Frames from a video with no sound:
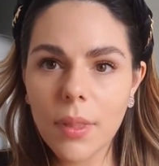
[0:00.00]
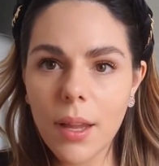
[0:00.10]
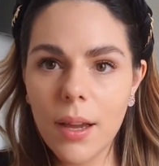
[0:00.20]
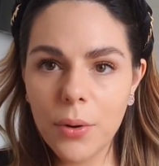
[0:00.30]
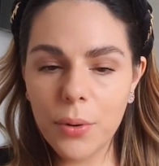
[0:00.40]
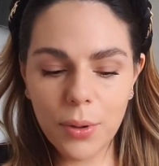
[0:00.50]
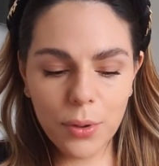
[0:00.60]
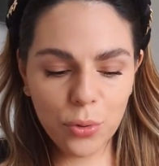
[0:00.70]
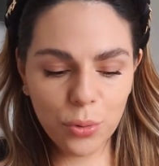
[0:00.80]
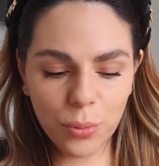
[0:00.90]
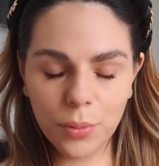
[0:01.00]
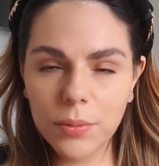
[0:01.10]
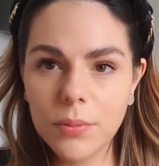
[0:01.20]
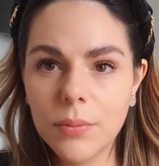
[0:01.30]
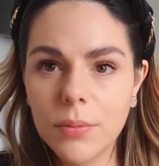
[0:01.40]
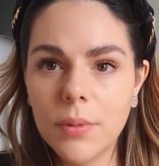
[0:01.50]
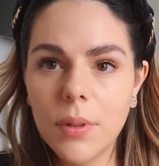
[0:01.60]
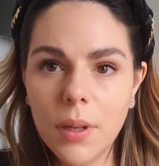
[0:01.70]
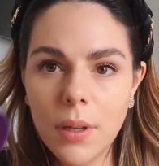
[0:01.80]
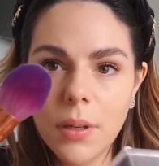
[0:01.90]
I'm going to
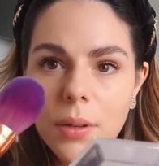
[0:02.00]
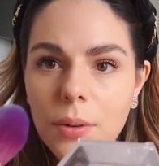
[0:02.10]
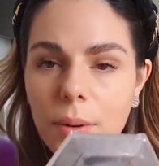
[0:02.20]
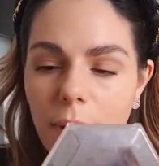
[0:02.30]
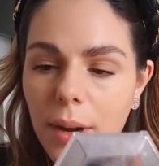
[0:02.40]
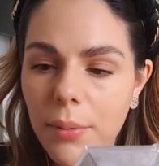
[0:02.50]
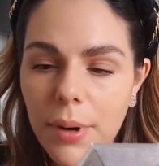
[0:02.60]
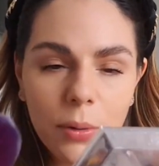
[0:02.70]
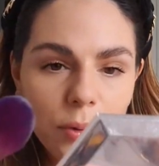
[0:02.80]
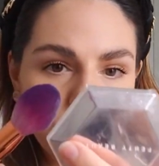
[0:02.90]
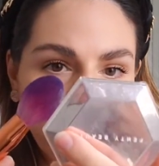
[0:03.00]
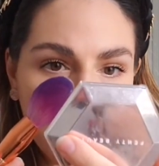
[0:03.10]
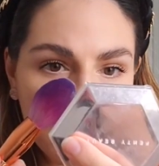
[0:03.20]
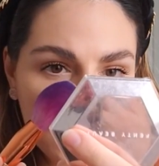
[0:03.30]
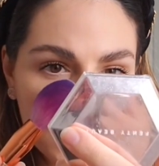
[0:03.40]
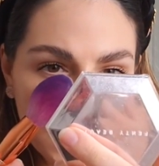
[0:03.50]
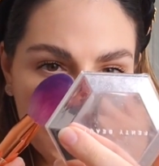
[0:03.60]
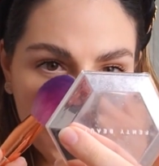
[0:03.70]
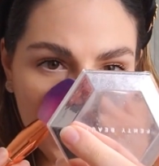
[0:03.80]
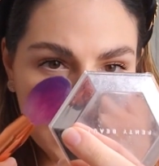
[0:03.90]
go around my nose in
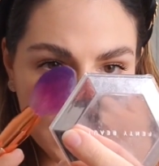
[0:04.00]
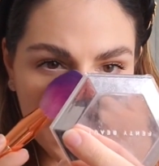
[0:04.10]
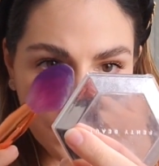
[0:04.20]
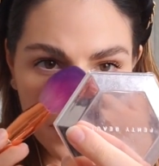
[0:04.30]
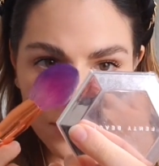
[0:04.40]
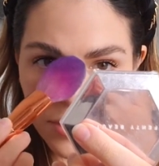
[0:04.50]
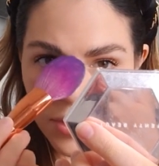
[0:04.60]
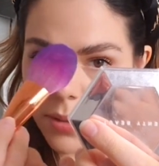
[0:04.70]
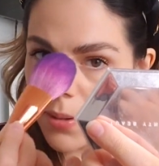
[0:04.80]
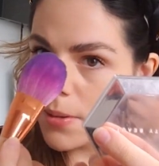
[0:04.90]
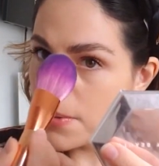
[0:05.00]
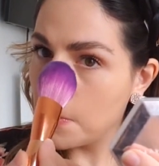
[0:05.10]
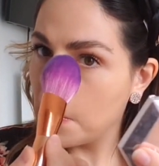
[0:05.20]
pressing motions.